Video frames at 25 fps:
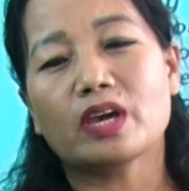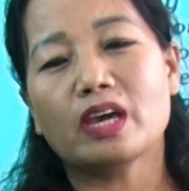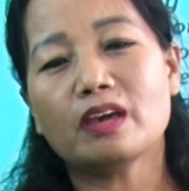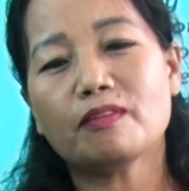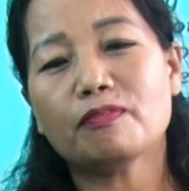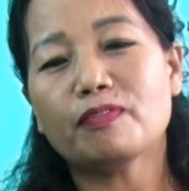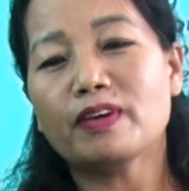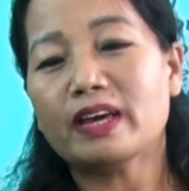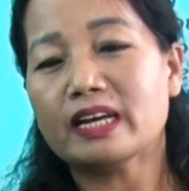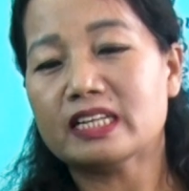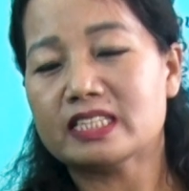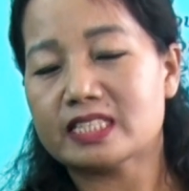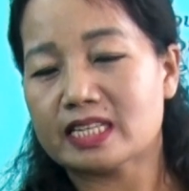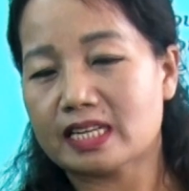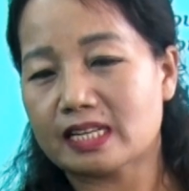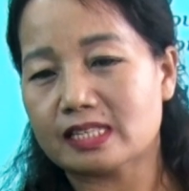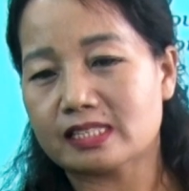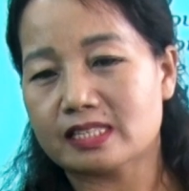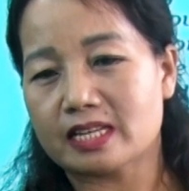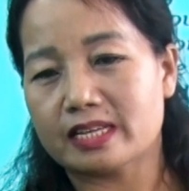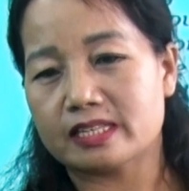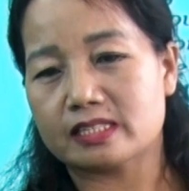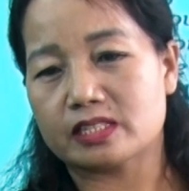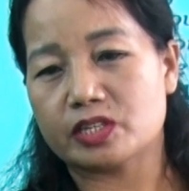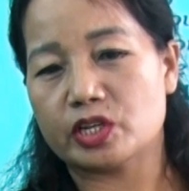if he
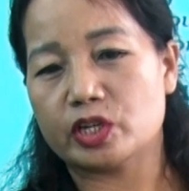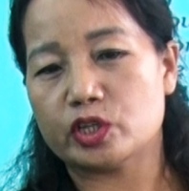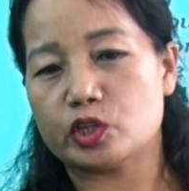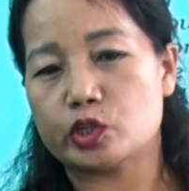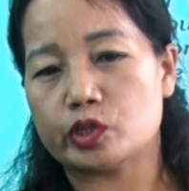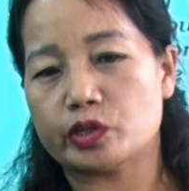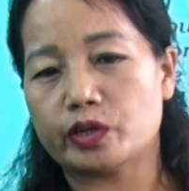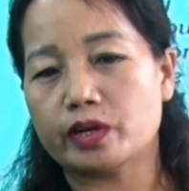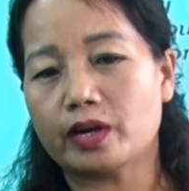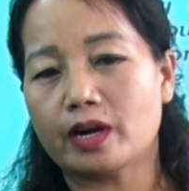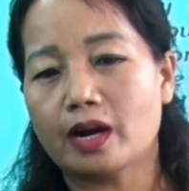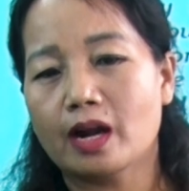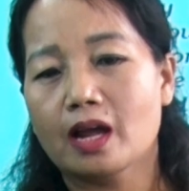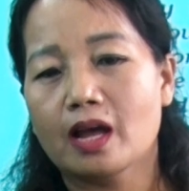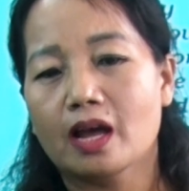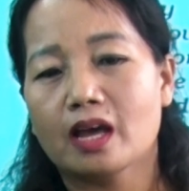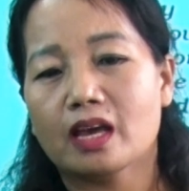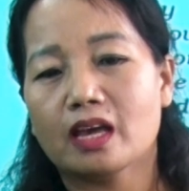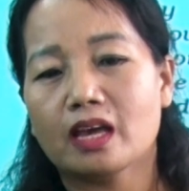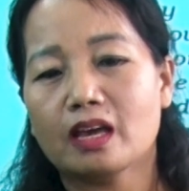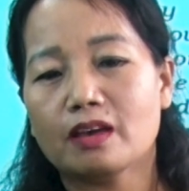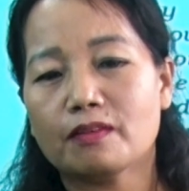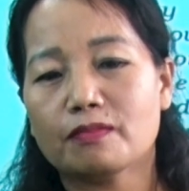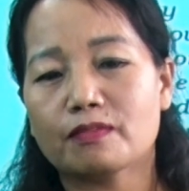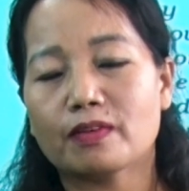tells his teacher
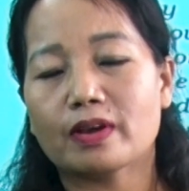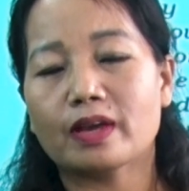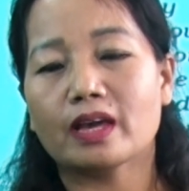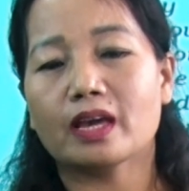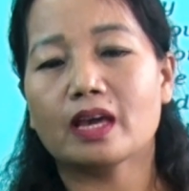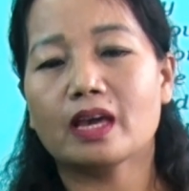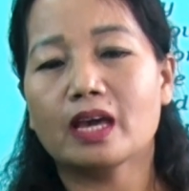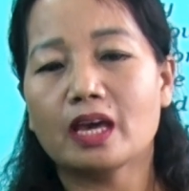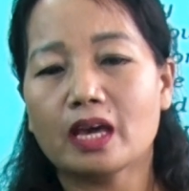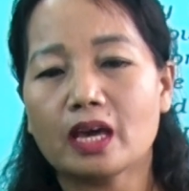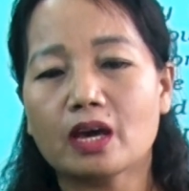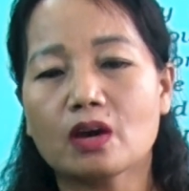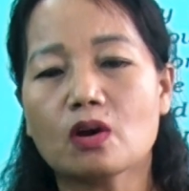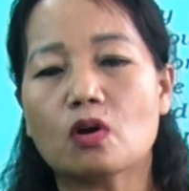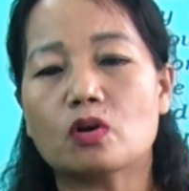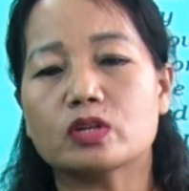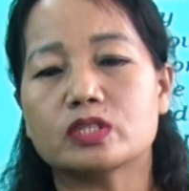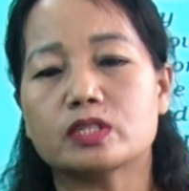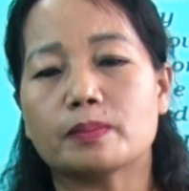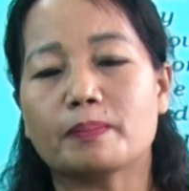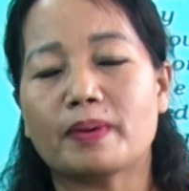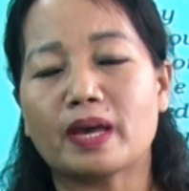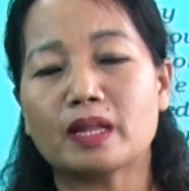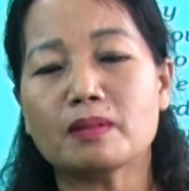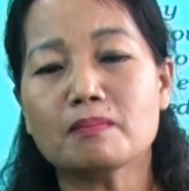if he
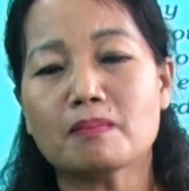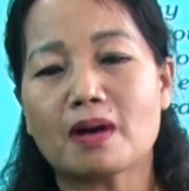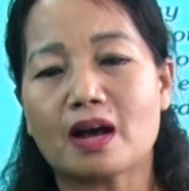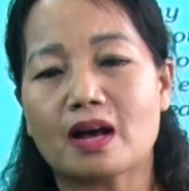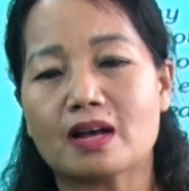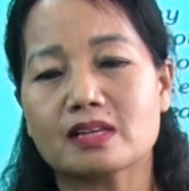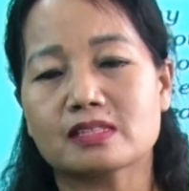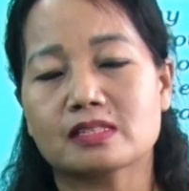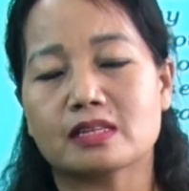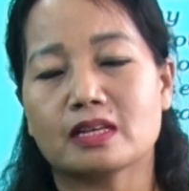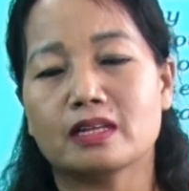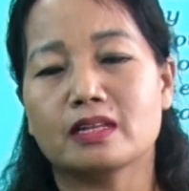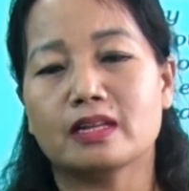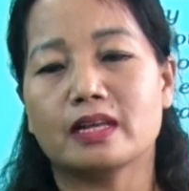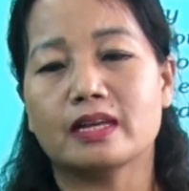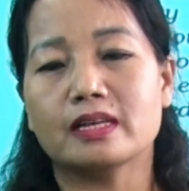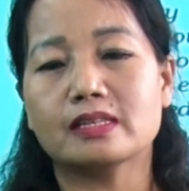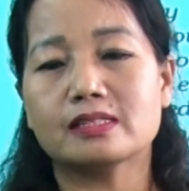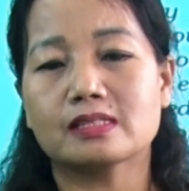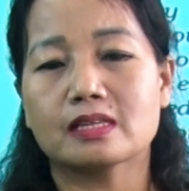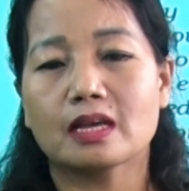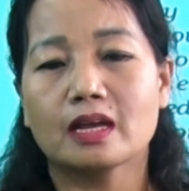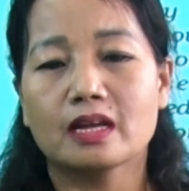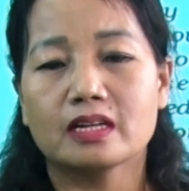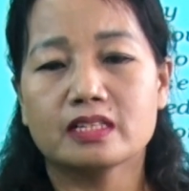got bad marks in
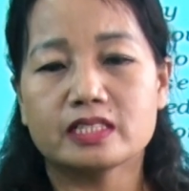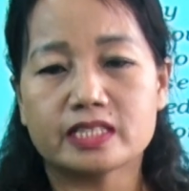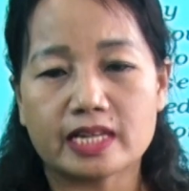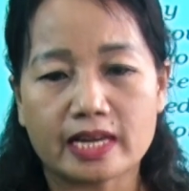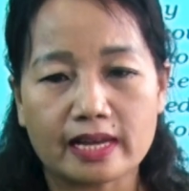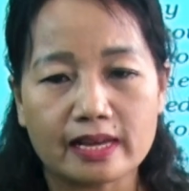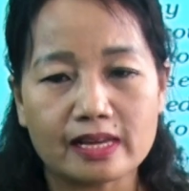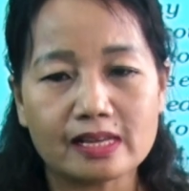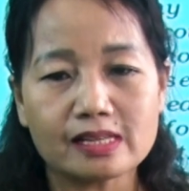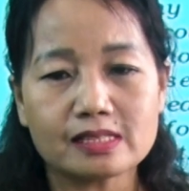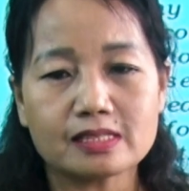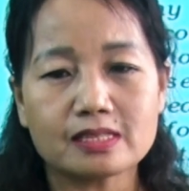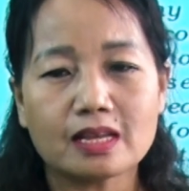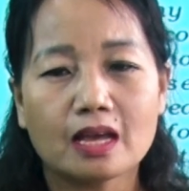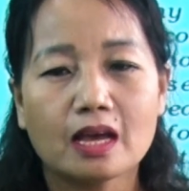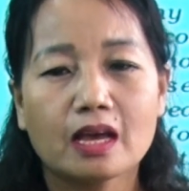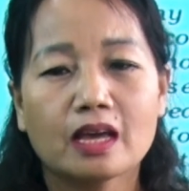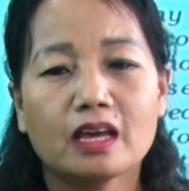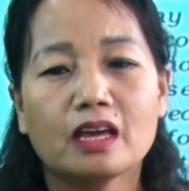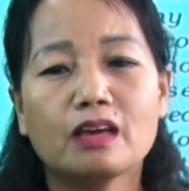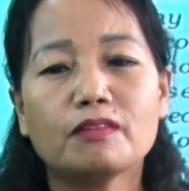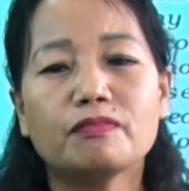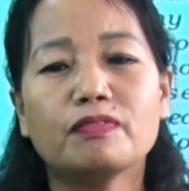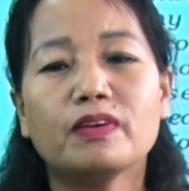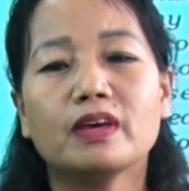his test,
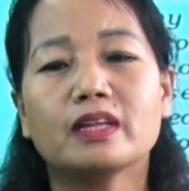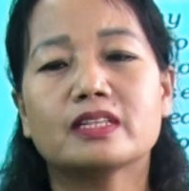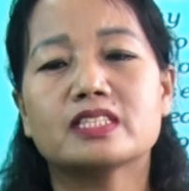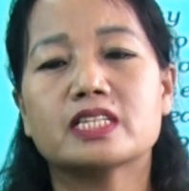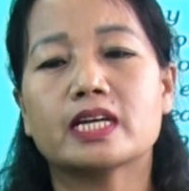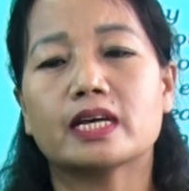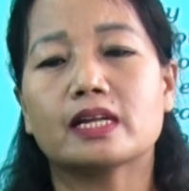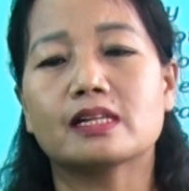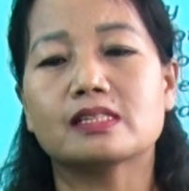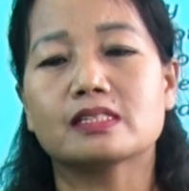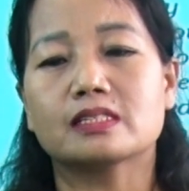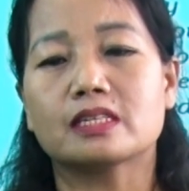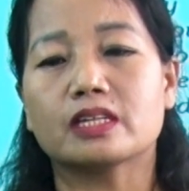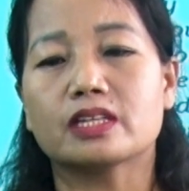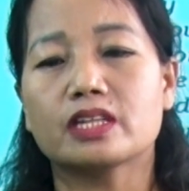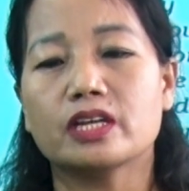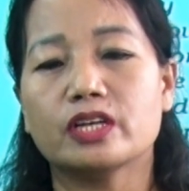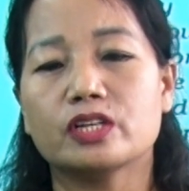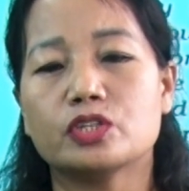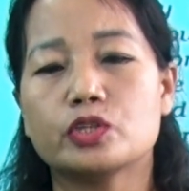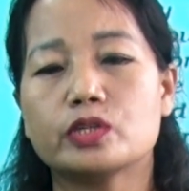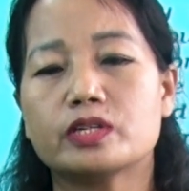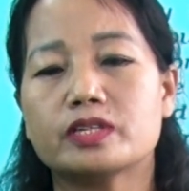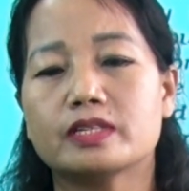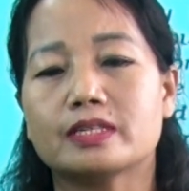if he tells the
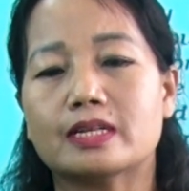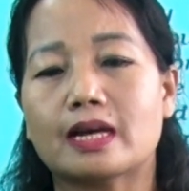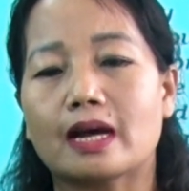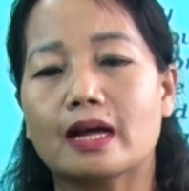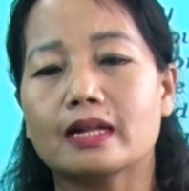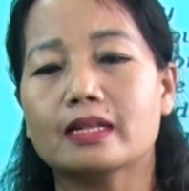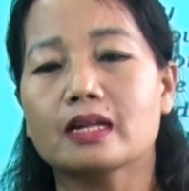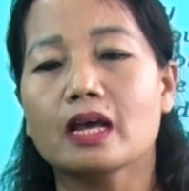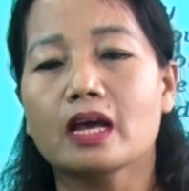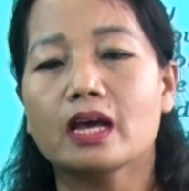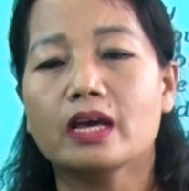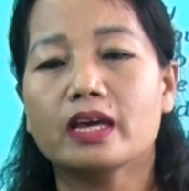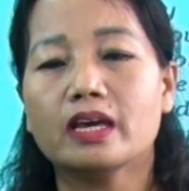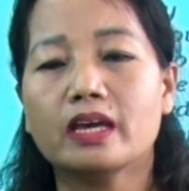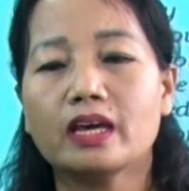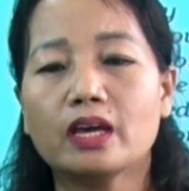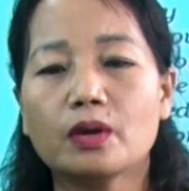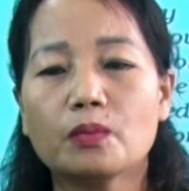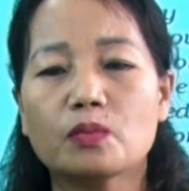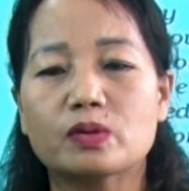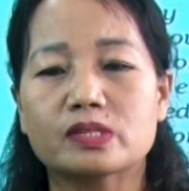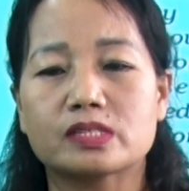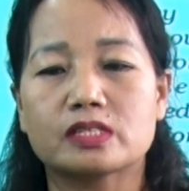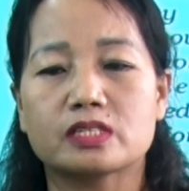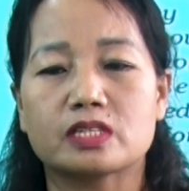teacher that he
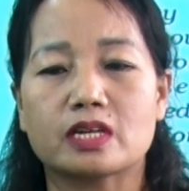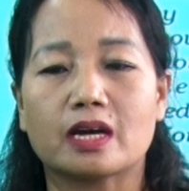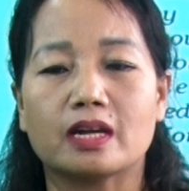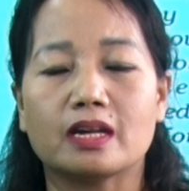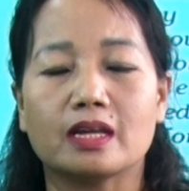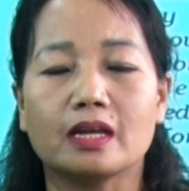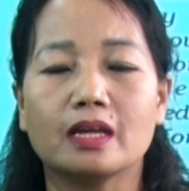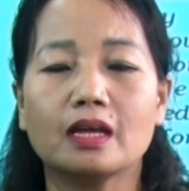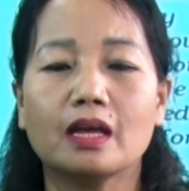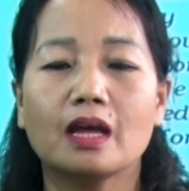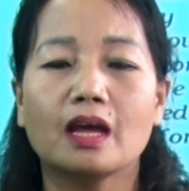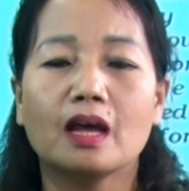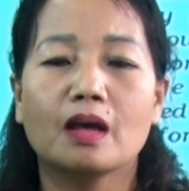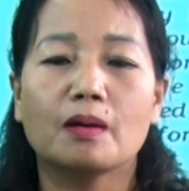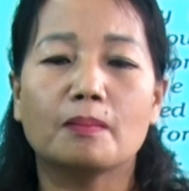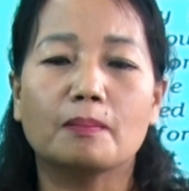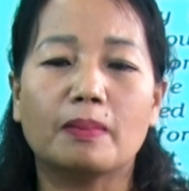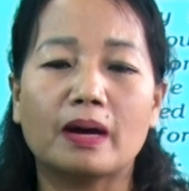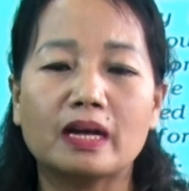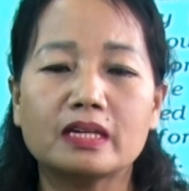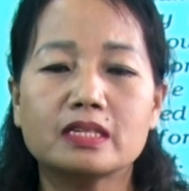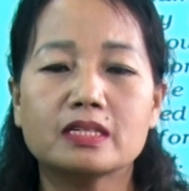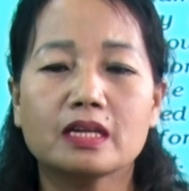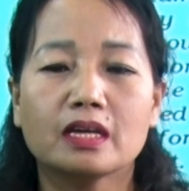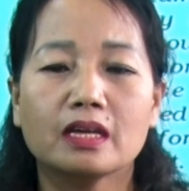was study
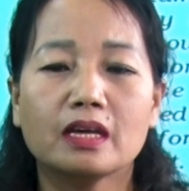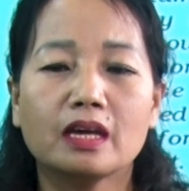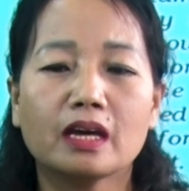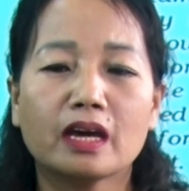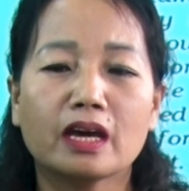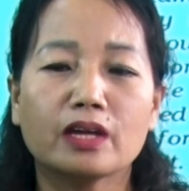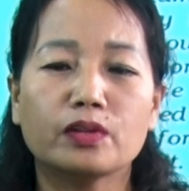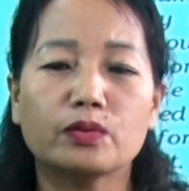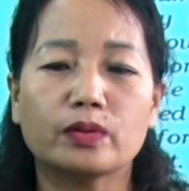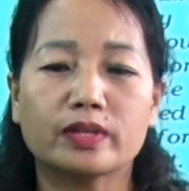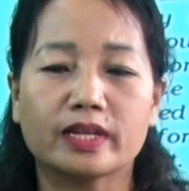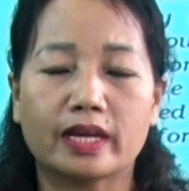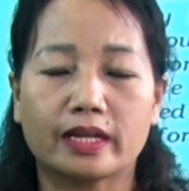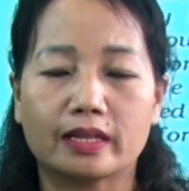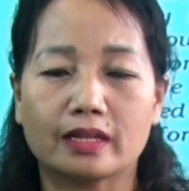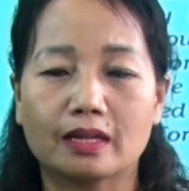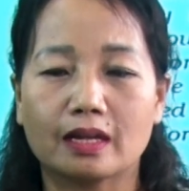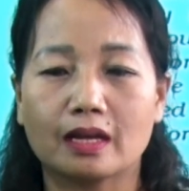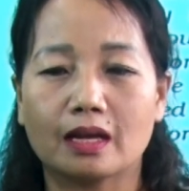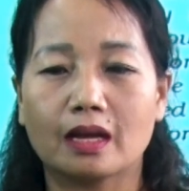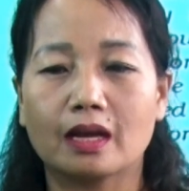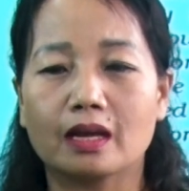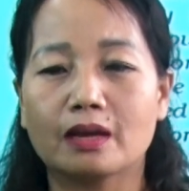but he cannot get